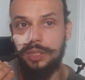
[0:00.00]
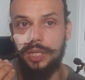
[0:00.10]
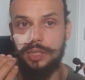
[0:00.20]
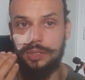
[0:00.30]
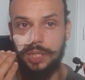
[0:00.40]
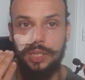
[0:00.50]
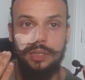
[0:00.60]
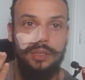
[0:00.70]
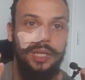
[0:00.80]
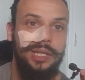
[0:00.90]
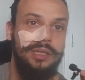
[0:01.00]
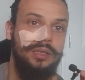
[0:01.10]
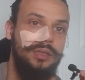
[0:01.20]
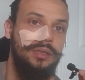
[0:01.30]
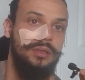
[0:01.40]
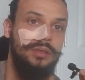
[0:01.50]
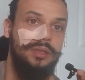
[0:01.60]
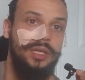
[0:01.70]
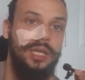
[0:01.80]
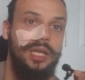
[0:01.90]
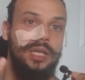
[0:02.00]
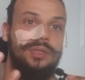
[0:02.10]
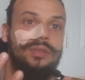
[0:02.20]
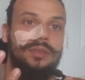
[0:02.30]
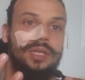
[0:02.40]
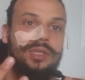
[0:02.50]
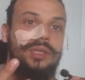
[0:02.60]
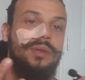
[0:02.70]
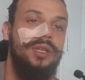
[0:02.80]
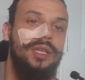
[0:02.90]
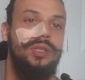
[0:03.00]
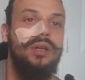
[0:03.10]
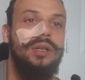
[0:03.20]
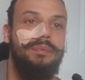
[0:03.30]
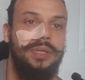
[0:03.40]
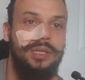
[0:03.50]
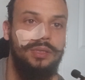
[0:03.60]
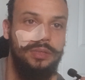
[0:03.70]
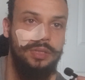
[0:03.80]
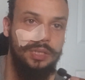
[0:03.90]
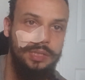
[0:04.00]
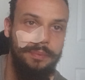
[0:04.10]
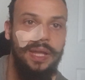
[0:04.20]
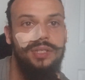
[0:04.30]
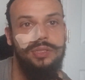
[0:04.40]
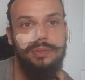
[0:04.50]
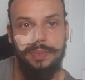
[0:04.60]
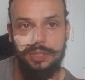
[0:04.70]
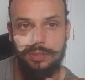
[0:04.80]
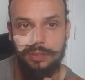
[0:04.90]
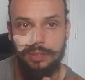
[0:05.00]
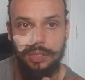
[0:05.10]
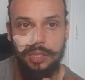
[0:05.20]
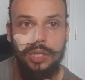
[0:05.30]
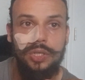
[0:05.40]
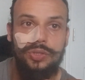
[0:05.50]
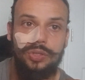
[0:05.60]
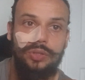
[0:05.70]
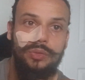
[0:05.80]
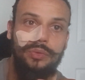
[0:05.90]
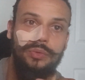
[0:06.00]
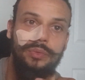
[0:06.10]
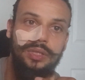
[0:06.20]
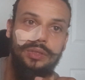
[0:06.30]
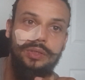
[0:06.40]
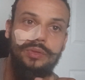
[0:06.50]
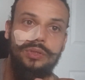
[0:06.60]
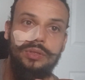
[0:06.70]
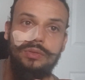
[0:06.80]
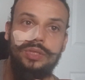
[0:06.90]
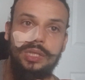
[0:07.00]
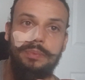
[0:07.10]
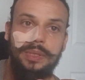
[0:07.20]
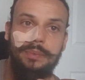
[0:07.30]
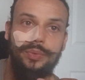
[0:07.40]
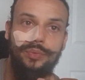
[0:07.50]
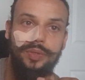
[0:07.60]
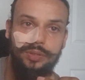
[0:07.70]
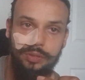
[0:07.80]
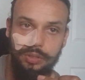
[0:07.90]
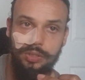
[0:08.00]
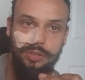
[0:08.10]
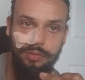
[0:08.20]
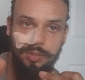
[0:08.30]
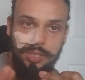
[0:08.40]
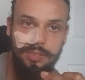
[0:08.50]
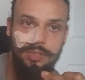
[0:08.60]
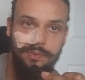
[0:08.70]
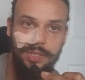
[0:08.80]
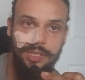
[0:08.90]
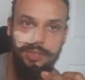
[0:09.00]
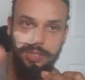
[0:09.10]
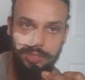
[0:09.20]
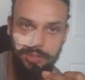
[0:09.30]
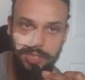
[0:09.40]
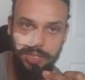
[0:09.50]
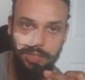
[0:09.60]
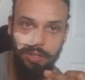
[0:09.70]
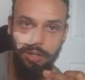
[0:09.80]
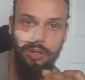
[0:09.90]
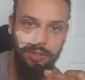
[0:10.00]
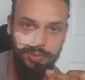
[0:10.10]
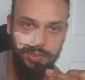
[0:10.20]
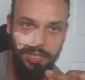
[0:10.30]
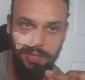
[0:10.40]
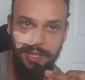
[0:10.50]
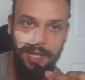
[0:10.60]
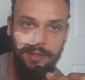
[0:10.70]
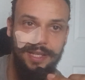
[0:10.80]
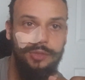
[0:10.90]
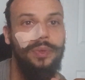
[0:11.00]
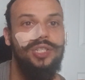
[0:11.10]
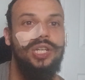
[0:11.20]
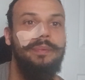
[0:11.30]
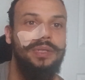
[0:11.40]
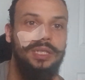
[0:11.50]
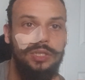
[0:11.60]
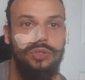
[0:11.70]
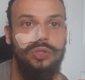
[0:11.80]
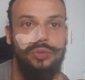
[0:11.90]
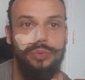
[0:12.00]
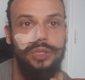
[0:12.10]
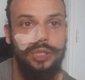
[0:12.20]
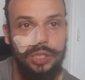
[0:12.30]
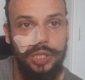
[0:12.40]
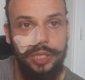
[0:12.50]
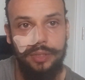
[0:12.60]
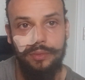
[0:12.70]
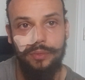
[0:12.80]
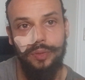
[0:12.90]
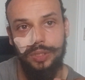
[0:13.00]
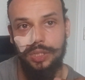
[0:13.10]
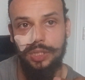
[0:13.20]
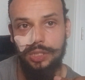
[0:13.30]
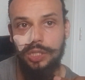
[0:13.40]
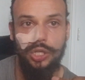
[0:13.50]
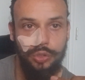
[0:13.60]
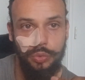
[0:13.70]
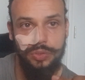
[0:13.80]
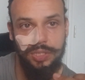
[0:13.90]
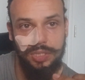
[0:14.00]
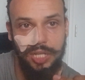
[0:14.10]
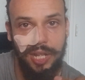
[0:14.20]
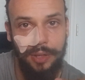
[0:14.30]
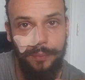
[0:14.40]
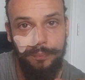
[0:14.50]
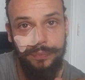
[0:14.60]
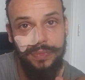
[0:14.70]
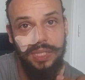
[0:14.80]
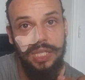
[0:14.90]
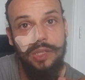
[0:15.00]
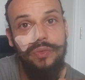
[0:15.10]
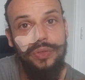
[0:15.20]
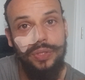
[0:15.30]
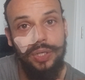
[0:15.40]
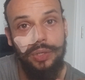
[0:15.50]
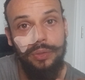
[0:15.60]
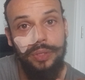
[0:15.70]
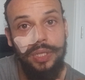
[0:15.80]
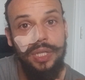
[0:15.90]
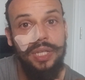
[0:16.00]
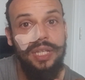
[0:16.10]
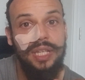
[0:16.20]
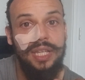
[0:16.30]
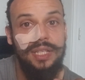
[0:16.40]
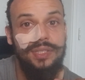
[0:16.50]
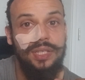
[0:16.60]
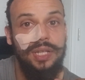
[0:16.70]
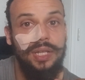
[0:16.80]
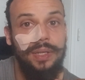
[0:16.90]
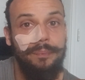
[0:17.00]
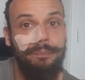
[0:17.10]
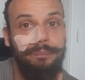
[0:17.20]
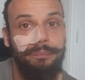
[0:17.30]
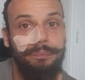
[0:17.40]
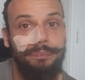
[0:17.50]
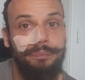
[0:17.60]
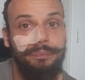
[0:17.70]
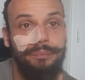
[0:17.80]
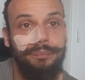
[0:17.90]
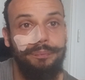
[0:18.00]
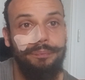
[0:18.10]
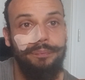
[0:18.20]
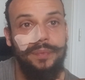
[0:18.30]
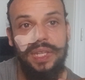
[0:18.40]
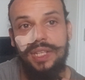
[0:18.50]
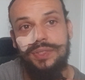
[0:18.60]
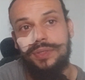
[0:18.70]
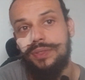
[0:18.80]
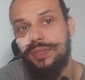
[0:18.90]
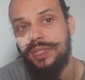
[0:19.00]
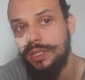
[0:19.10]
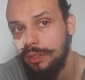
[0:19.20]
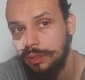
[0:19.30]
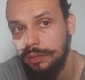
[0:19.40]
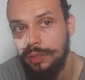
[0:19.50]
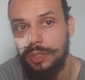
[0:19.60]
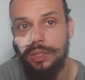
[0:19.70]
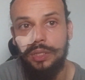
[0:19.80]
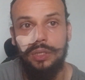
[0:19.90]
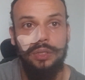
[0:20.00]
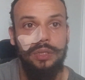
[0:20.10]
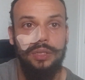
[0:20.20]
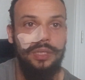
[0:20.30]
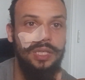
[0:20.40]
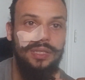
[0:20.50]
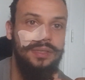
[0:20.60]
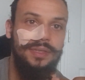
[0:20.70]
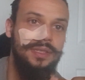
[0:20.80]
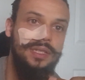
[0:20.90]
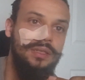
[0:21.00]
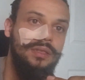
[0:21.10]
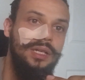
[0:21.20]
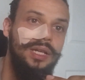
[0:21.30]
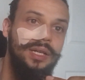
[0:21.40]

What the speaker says: It's kind of like it's a art piece. It's a masterpiece. So when you do see people with good cohesiveness, it's like a awe. It's like that. That's why Japanese look really good with the akuza style, even though it's um it's still it's still